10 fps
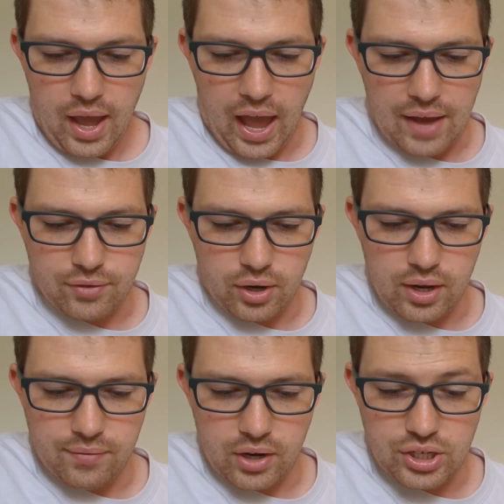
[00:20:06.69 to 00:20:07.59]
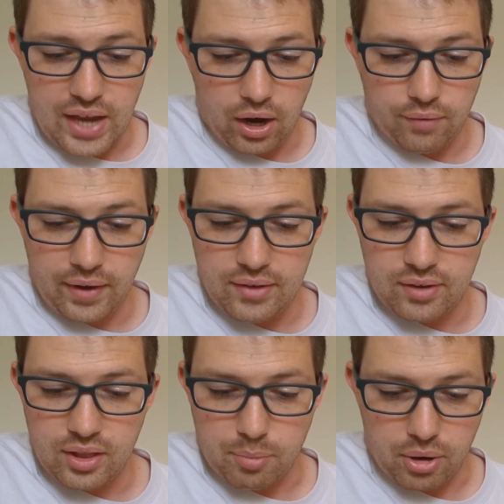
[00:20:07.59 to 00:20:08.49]
After he had finished
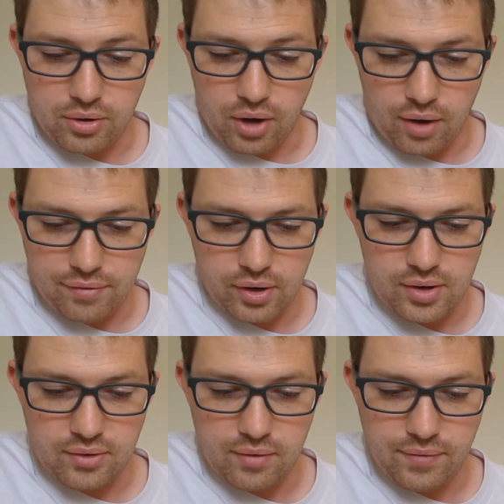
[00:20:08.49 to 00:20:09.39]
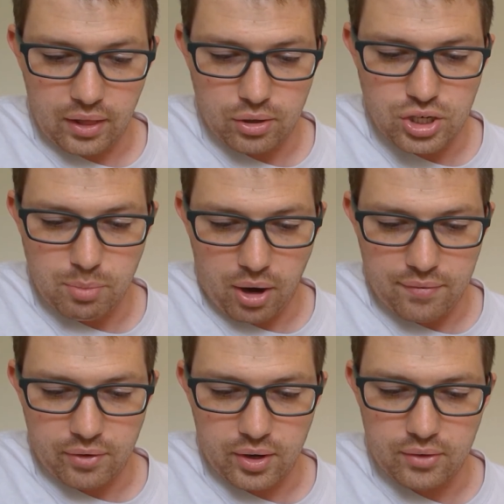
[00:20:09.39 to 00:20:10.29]
sacrificing the burnt offerings and fellowship
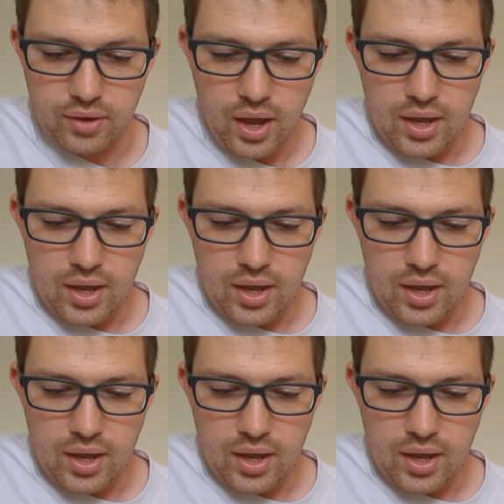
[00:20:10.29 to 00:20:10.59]
offerings,